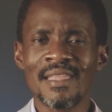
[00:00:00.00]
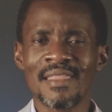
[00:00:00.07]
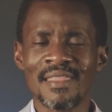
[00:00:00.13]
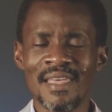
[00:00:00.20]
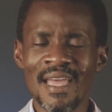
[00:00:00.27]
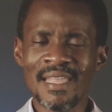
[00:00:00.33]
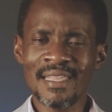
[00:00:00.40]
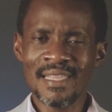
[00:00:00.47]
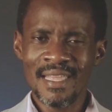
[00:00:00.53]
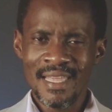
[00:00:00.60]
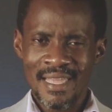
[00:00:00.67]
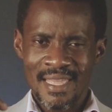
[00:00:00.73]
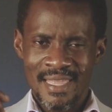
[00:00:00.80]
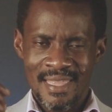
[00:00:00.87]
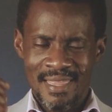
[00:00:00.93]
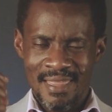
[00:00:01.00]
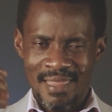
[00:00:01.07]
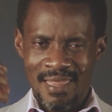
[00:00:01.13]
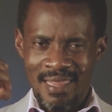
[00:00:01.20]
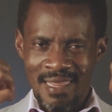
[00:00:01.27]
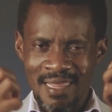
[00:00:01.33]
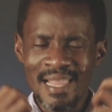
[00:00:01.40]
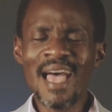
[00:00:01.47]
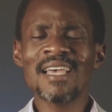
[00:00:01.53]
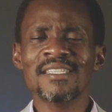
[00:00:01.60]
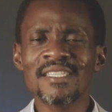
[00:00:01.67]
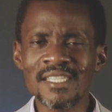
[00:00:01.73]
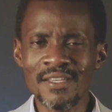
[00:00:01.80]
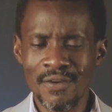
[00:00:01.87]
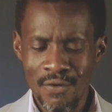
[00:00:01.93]
then
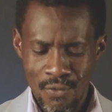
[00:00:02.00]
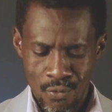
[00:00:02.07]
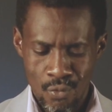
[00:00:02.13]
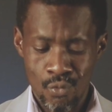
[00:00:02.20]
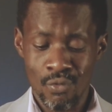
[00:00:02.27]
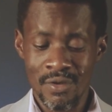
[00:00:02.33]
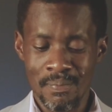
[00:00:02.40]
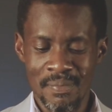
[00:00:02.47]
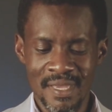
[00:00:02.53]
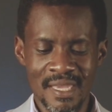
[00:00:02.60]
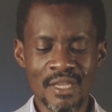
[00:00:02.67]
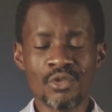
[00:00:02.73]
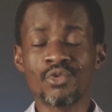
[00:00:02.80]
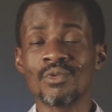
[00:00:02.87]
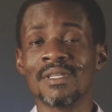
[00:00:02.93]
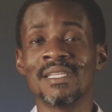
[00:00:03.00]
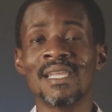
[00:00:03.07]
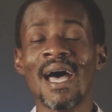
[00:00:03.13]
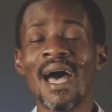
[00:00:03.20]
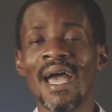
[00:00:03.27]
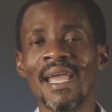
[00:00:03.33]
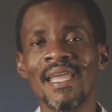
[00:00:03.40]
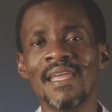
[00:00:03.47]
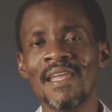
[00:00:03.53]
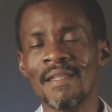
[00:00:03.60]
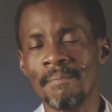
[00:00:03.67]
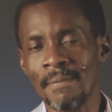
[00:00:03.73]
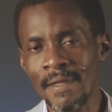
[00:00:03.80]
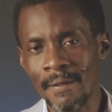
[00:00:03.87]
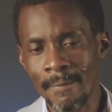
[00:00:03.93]
lust would begin to die
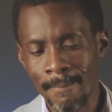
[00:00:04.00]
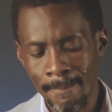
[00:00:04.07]
in me.